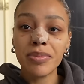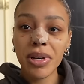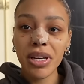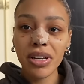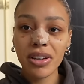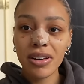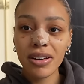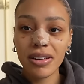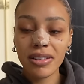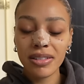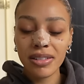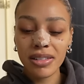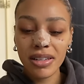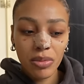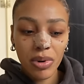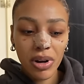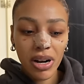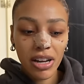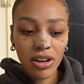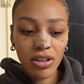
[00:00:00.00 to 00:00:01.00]
because
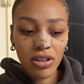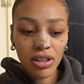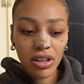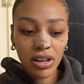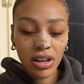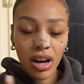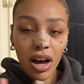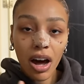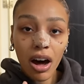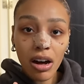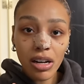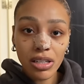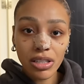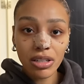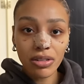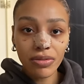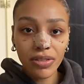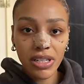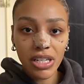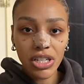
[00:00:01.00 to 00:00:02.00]
when I got the cast
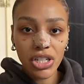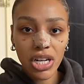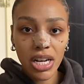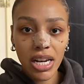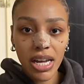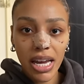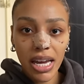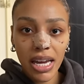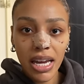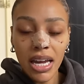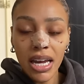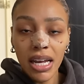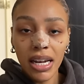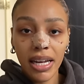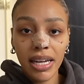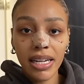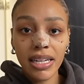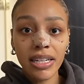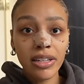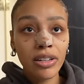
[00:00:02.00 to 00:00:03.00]
off initially,
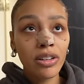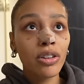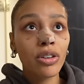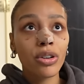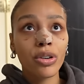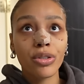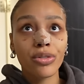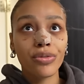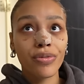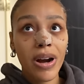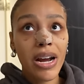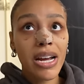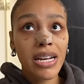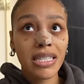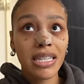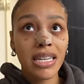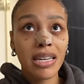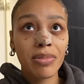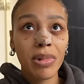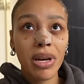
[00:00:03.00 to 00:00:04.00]
like it didn't look
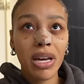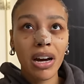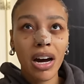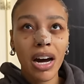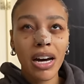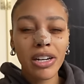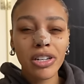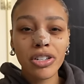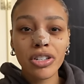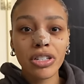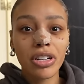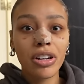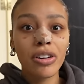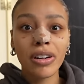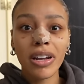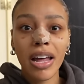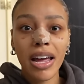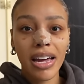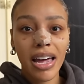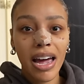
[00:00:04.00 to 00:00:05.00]
crazy, but it kind of just
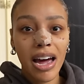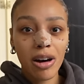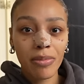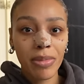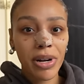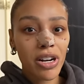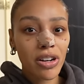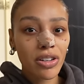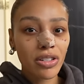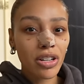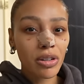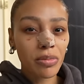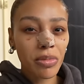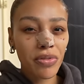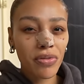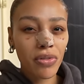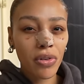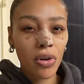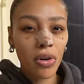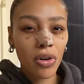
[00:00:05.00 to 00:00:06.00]
looked like how my nose looked
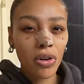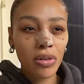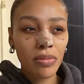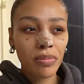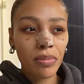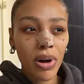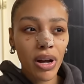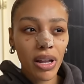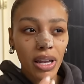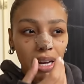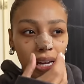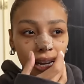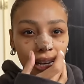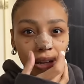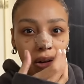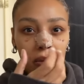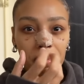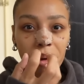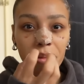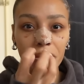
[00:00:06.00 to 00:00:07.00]
before, but like a
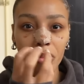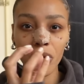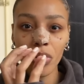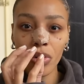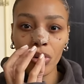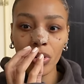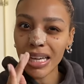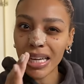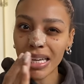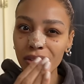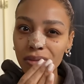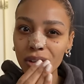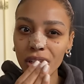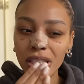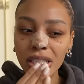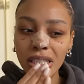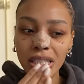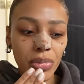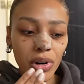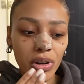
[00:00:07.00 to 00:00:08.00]
little bit more
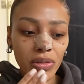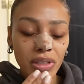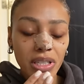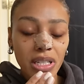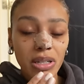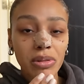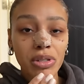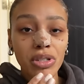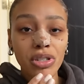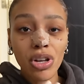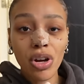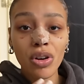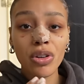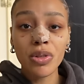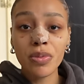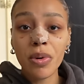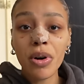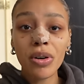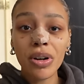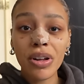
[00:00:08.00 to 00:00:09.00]
even. But obviously it was so
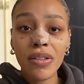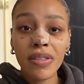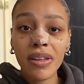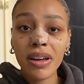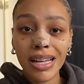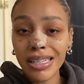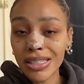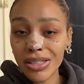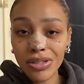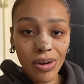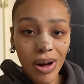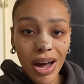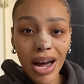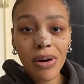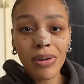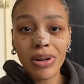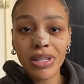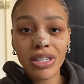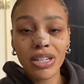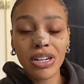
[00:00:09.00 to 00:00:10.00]
swollen that that's not
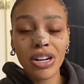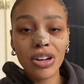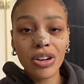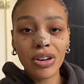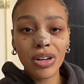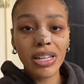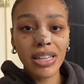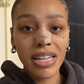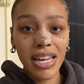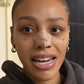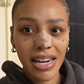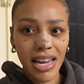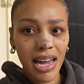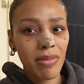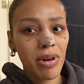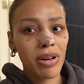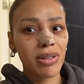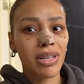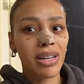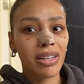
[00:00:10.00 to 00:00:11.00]
how it's gonna look in the end
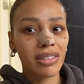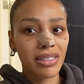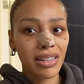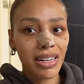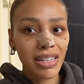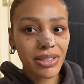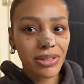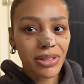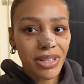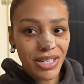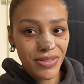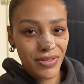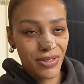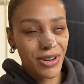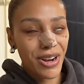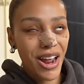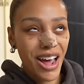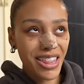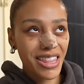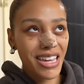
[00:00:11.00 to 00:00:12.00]
game. I was like, did I do this for
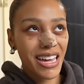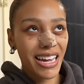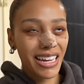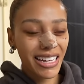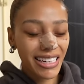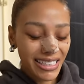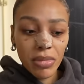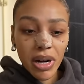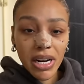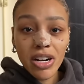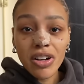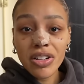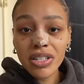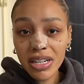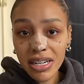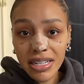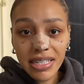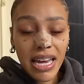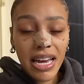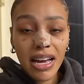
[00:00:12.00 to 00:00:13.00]
nothing? My nose is
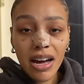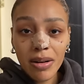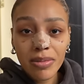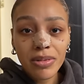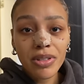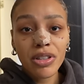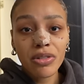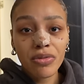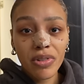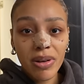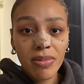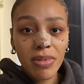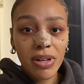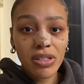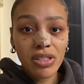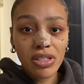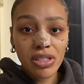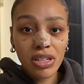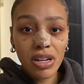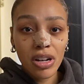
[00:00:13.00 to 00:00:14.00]
gonna take up to three
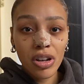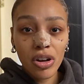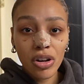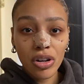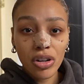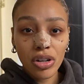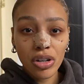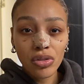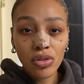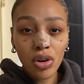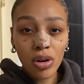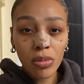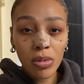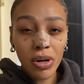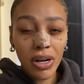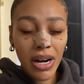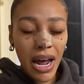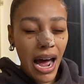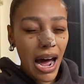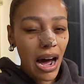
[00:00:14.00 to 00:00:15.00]
months to look normal
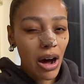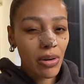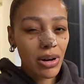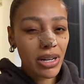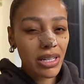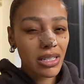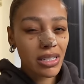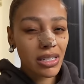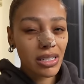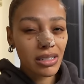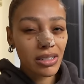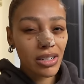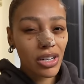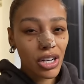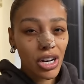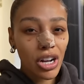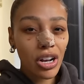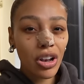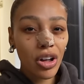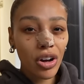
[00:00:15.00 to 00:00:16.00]
and how it's
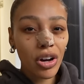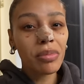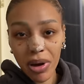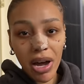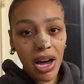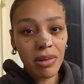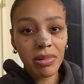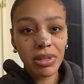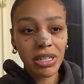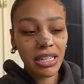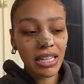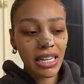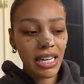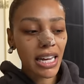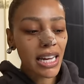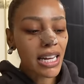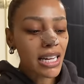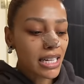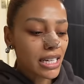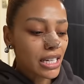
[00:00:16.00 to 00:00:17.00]
gonna look
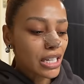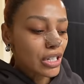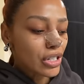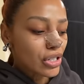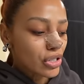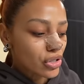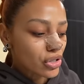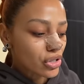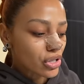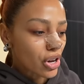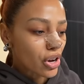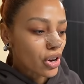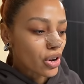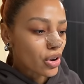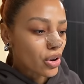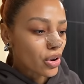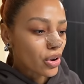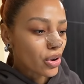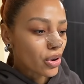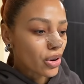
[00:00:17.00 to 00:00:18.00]
permanently.
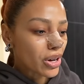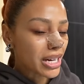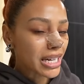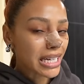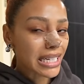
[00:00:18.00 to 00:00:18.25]
So